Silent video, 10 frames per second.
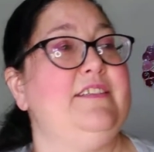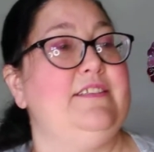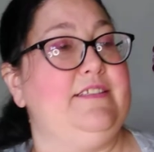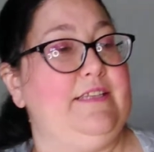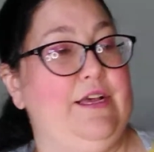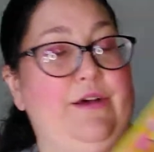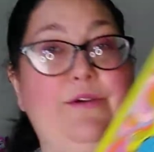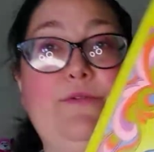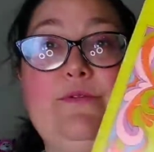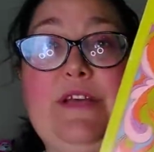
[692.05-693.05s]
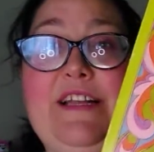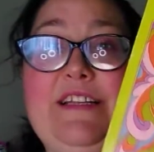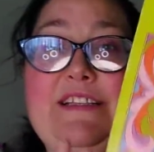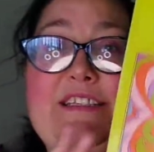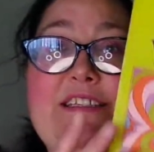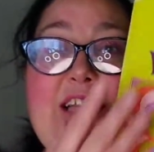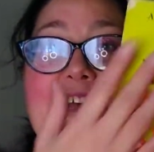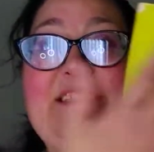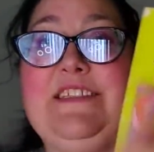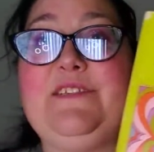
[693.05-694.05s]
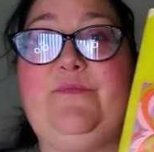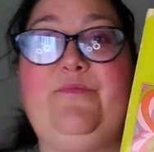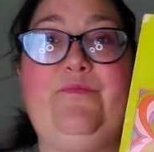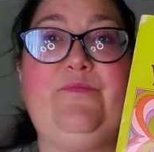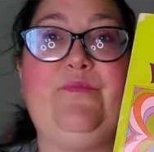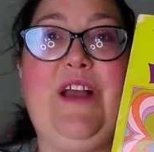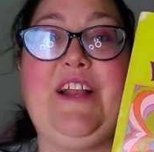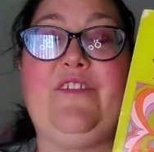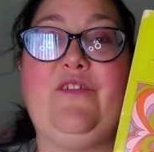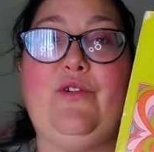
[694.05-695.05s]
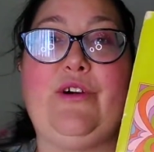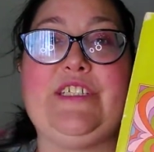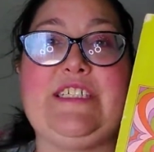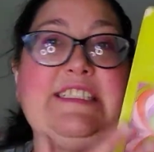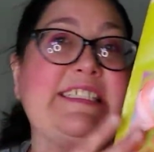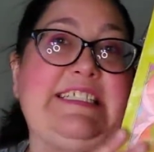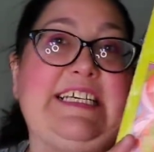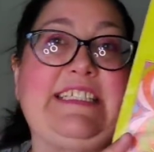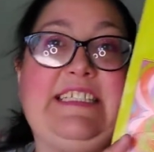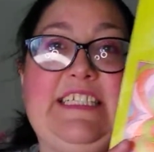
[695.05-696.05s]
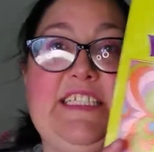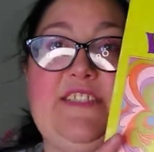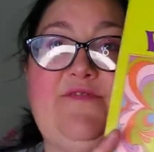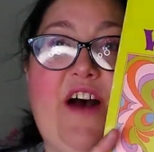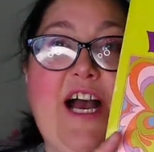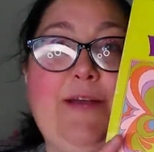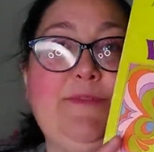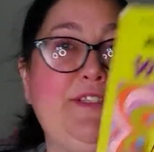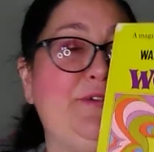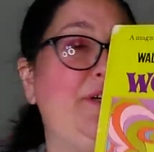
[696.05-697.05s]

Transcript: So, and it has this kind of gorgeous 60s vibe to